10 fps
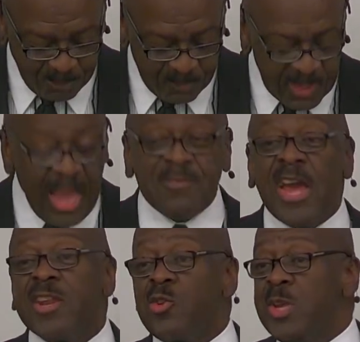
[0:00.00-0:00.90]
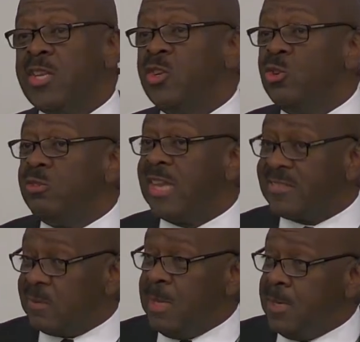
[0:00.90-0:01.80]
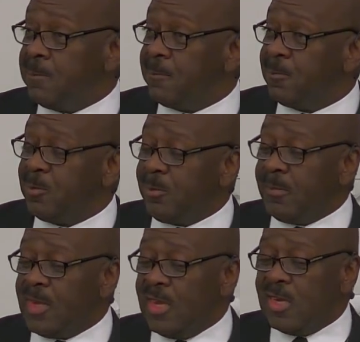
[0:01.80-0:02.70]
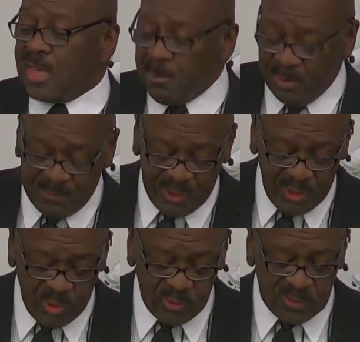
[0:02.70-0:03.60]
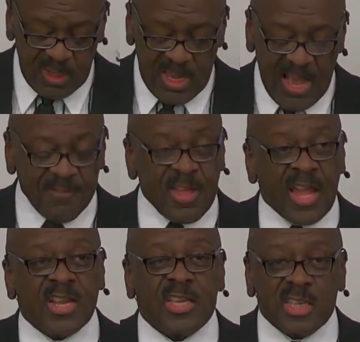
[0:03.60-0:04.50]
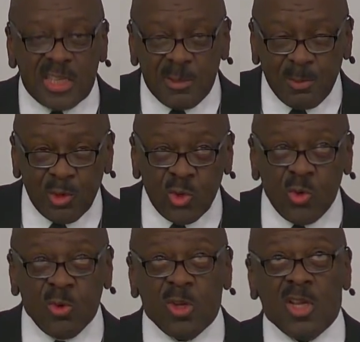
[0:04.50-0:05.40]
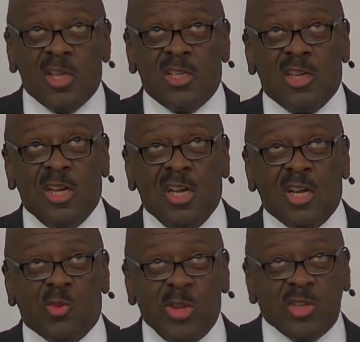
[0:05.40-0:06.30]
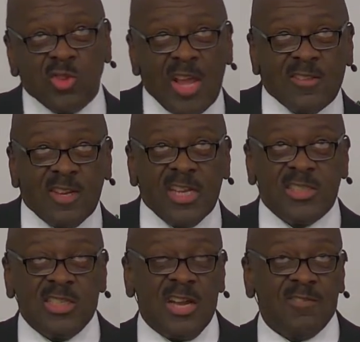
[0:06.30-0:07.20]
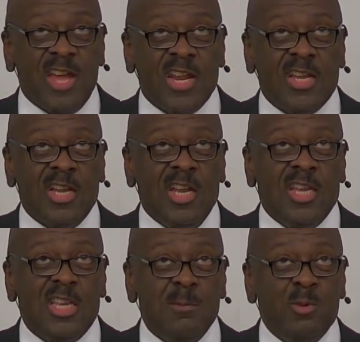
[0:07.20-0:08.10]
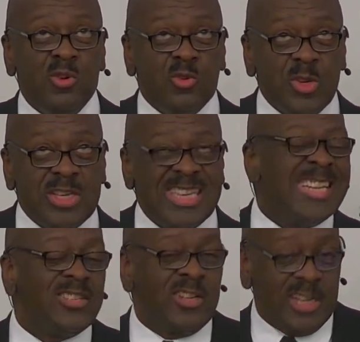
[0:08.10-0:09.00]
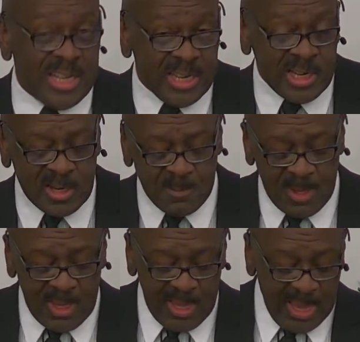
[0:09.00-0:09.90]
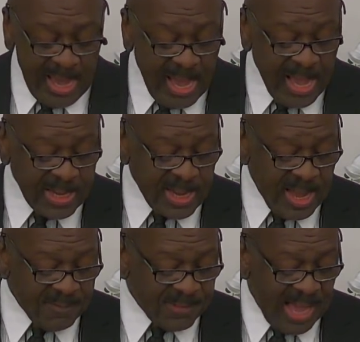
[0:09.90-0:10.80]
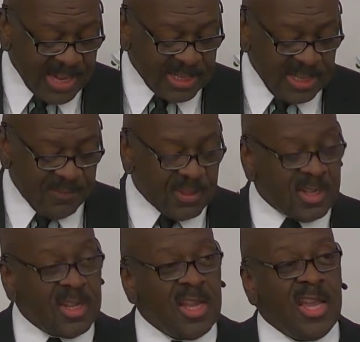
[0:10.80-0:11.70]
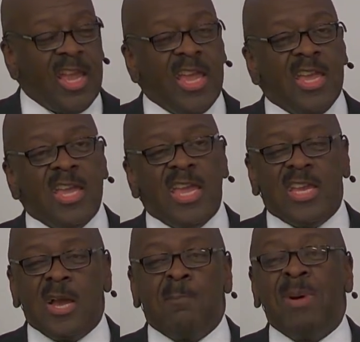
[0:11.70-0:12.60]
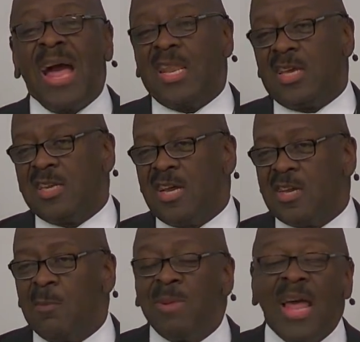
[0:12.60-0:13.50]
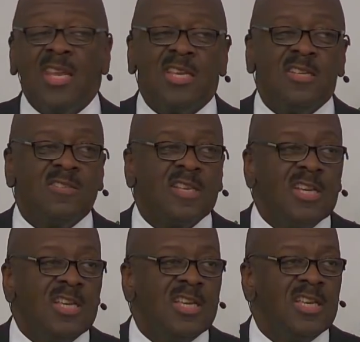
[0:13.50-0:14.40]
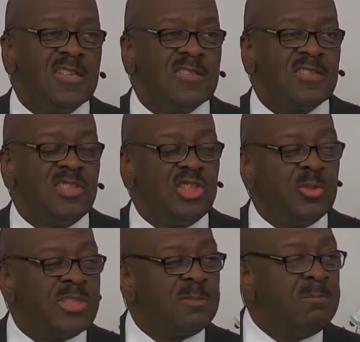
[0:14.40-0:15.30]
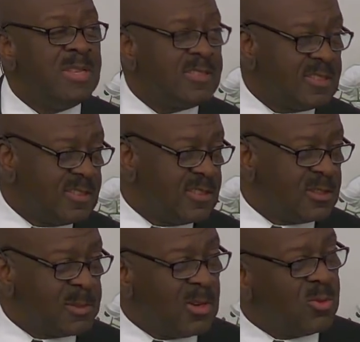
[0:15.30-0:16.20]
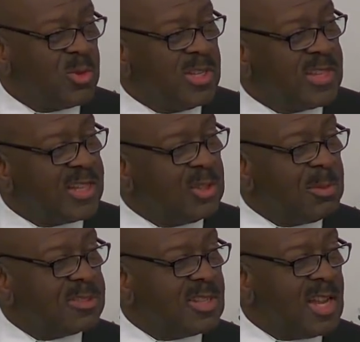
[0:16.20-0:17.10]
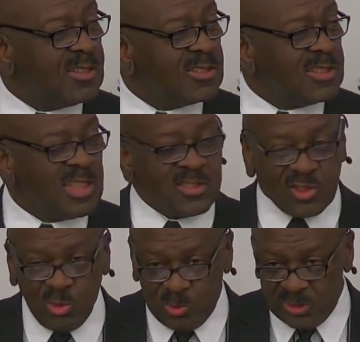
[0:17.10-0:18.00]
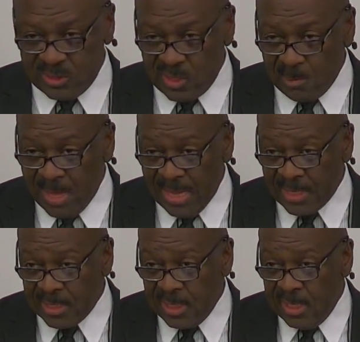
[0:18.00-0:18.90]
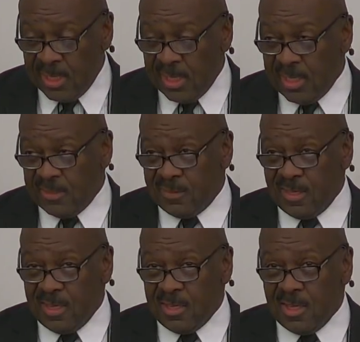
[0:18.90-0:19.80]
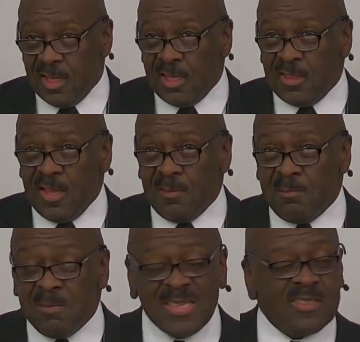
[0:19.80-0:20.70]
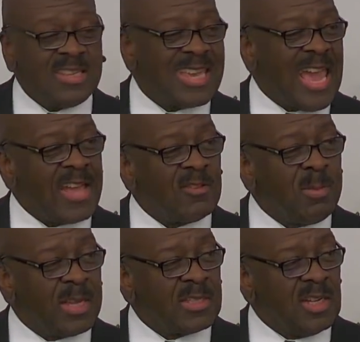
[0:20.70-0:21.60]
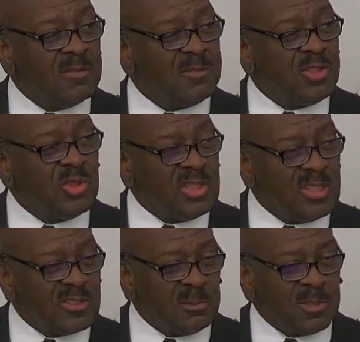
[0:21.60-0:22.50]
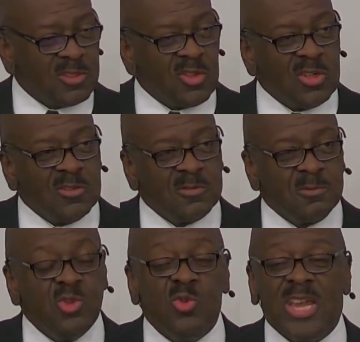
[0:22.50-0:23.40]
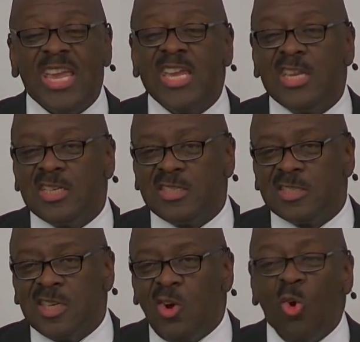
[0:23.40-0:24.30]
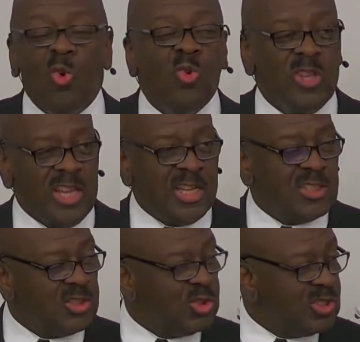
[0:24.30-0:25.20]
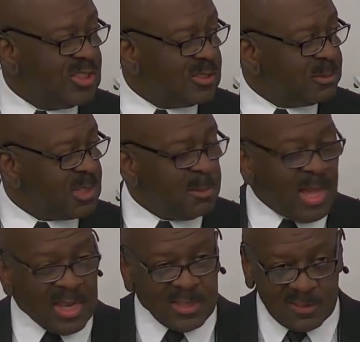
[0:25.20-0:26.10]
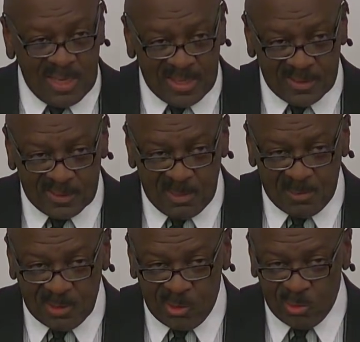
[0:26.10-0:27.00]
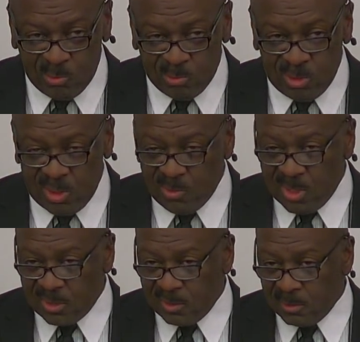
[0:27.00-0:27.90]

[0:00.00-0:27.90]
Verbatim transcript: I've got a Greek New Testament, a couple of those. I've got a Hebrew uh, Greek translation. I've got a Hebrew Greek interlinear. And I've got even a, a Kabbalah. Now, Kabbalah is, is Jewish mysticism. I don't read that too much, and I don't suggest you read it. Kabbalah is the, the mystic aspect of Judaism, the sort of New Age, Old Age Judaism. Kabbalah is not something you really want to